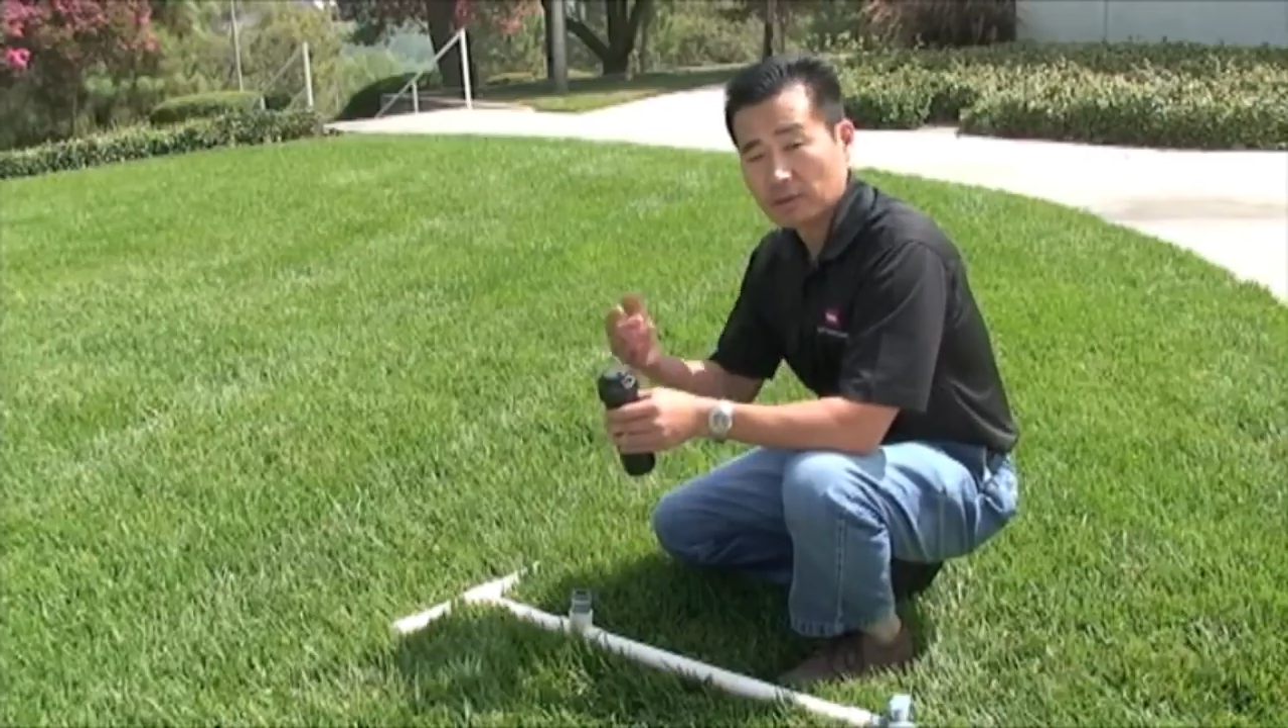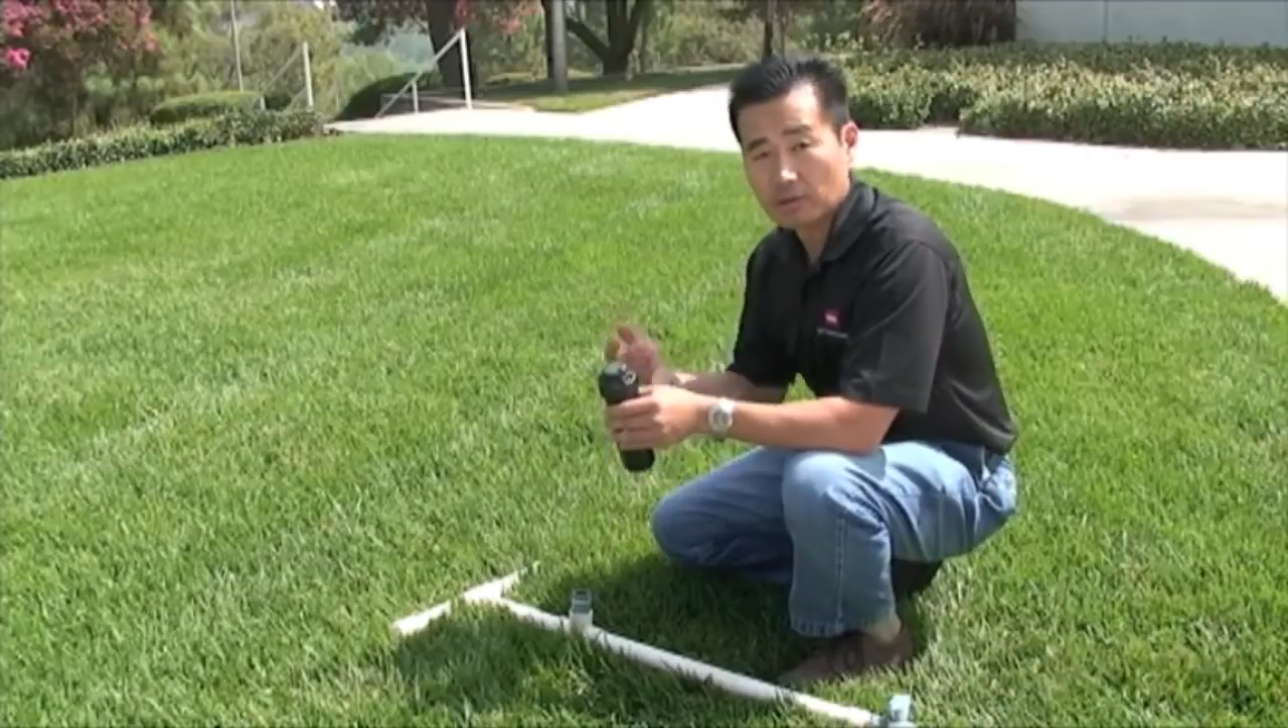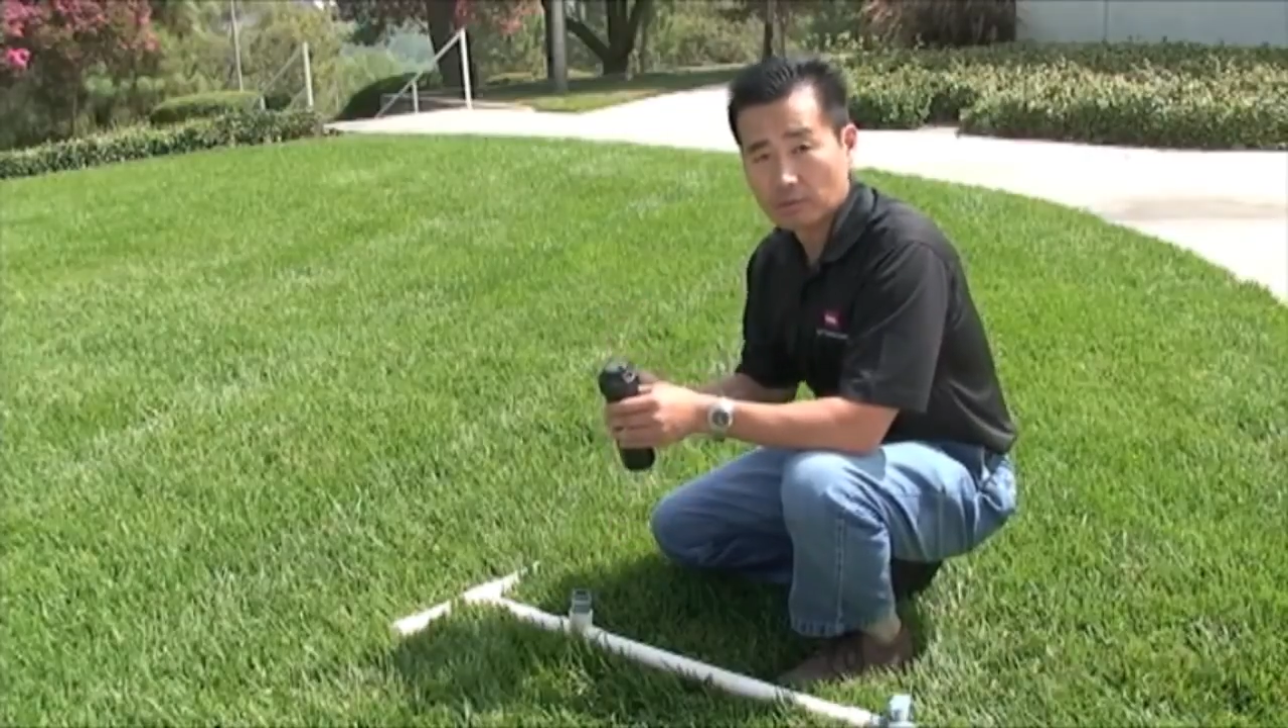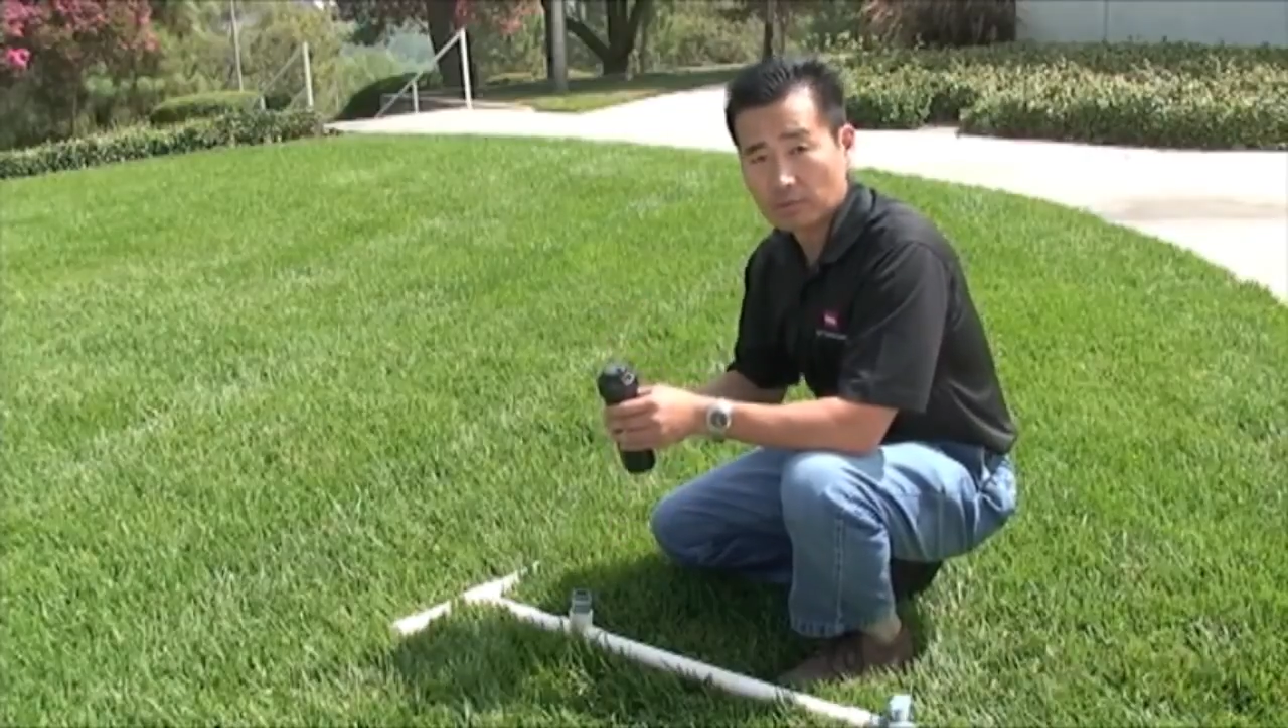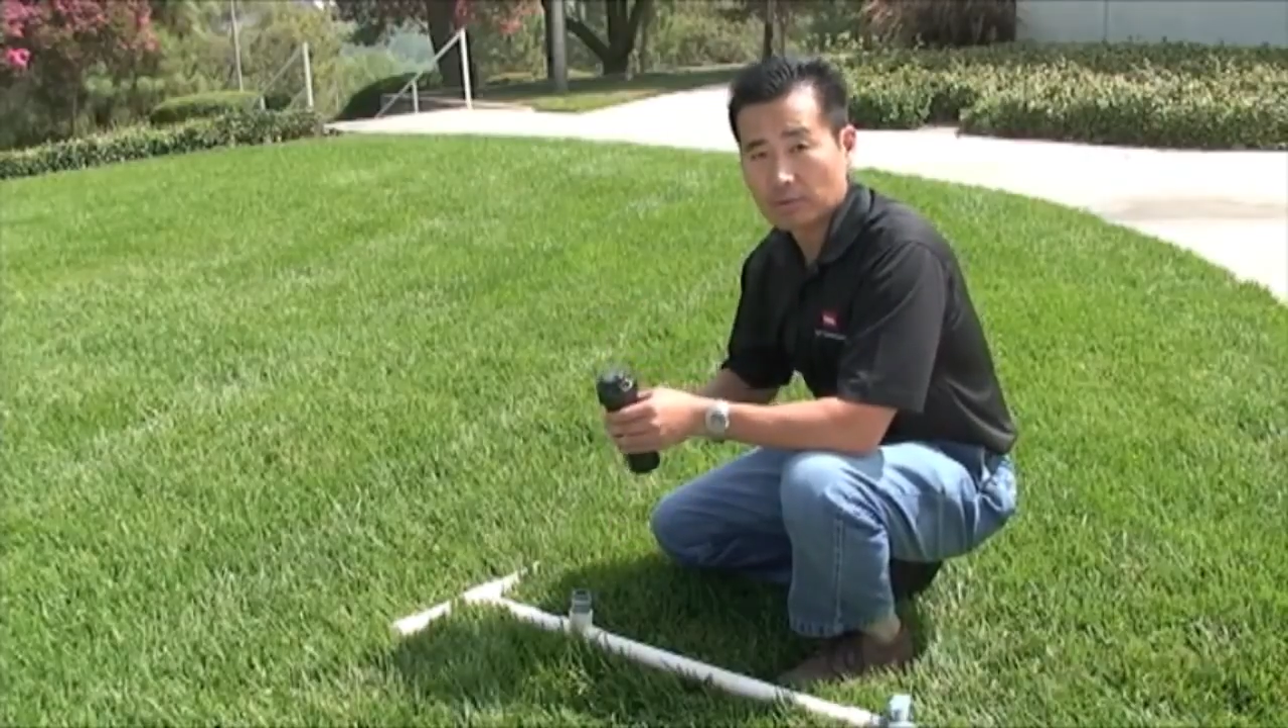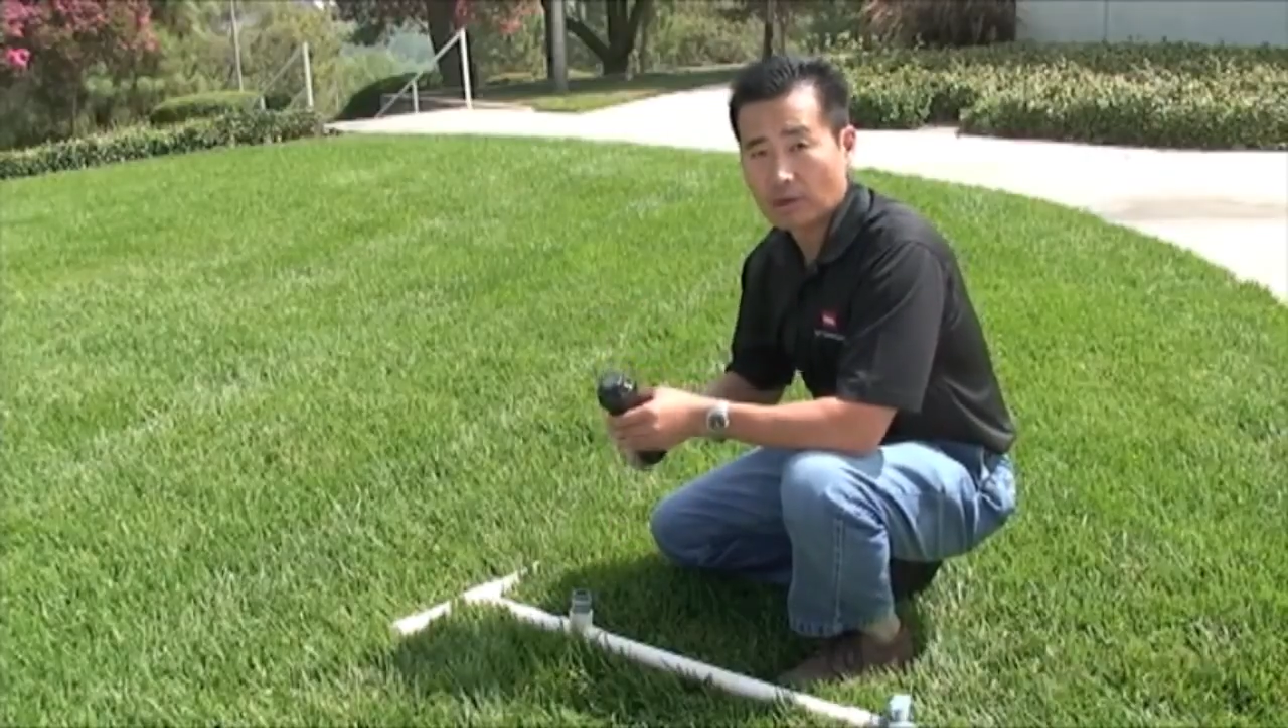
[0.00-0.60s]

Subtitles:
in through the